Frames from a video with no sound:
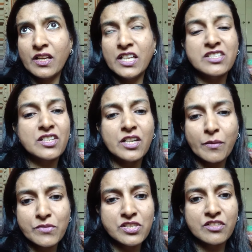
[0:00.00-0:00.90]
It's a
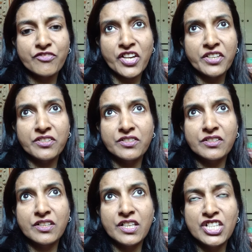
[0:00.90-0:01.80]
dumpster fire.
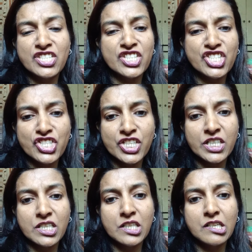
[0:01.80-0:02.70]
It's a
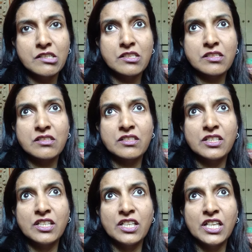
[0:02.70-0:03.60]
shit. It's
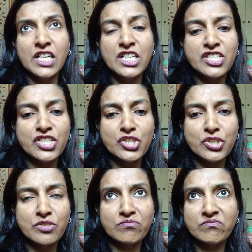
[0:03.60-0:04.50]
a
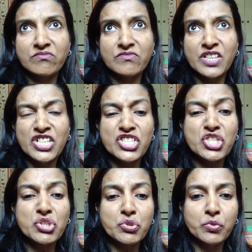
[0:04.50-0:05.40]

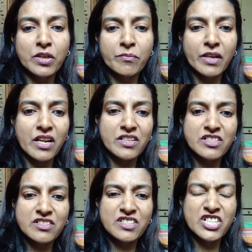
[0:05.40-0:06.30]
sewer
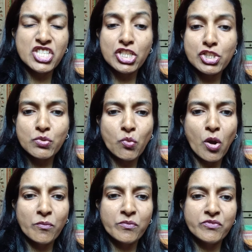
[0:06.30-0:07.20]
plant. It's a
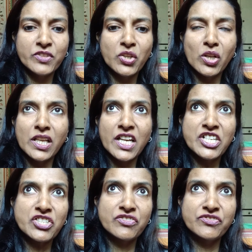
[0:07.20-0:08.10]
swamp with all
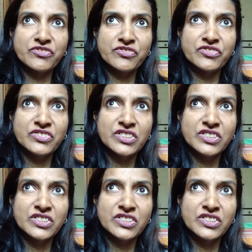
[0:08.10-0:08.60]
kinds of